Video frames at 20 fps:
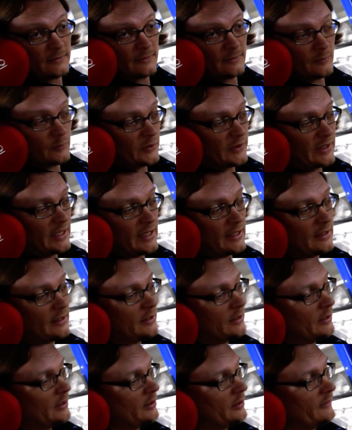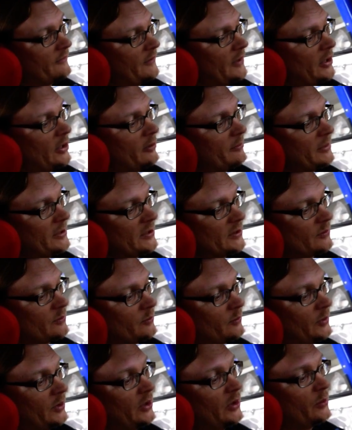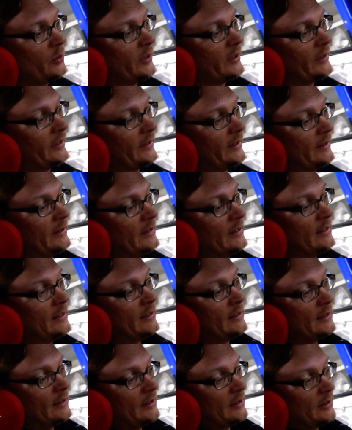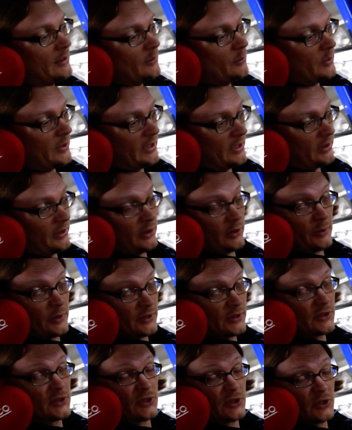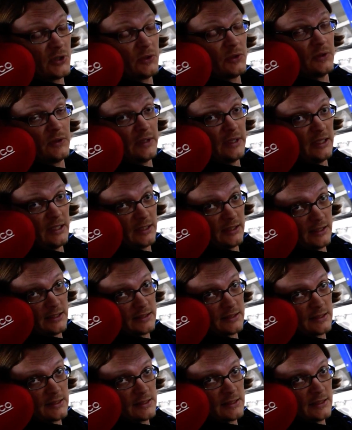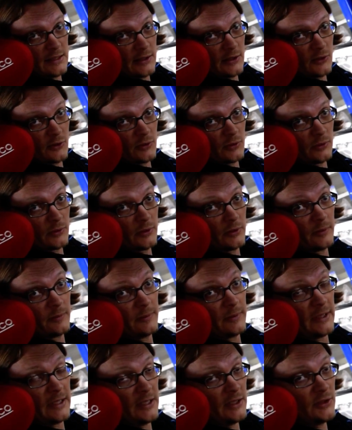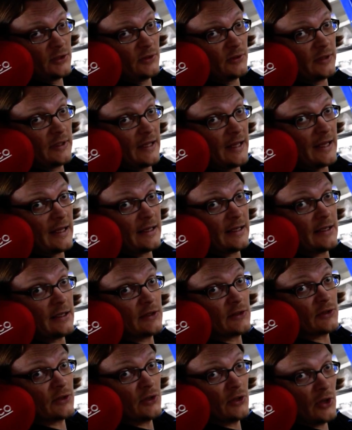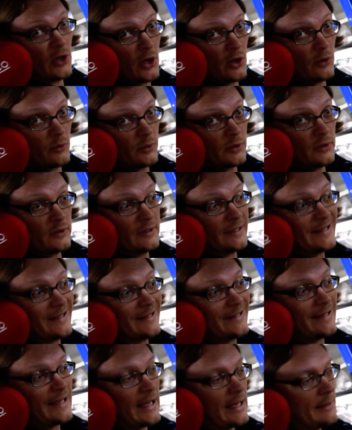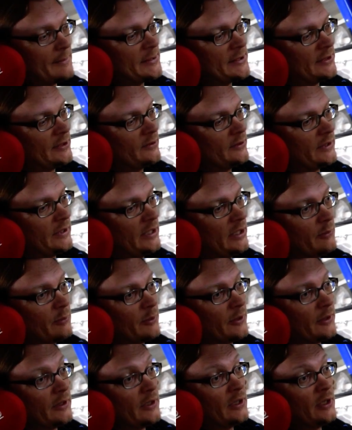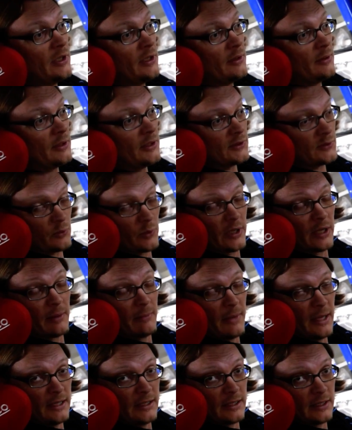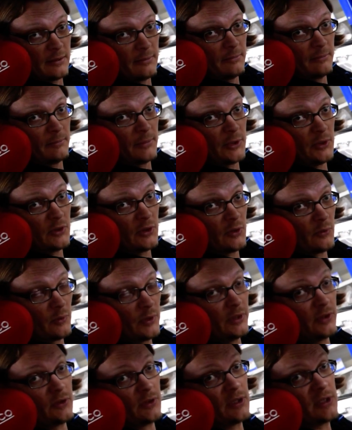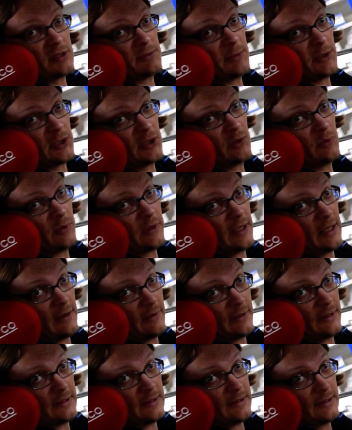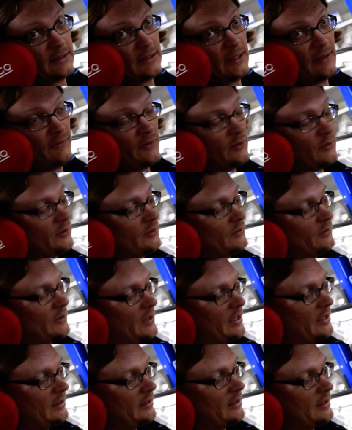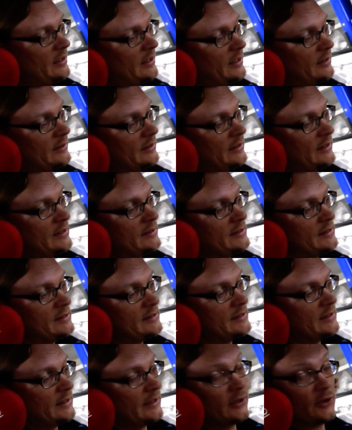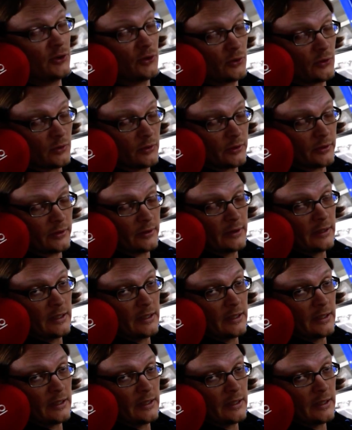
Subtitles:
with that in another video, but just really quickly, we get a lot of questions, do you need a DCCD controller? The answer to that is no, you do not absolutely need one. It's recommended, but you can run the transmission without it. If you do not connect the DCCD controller,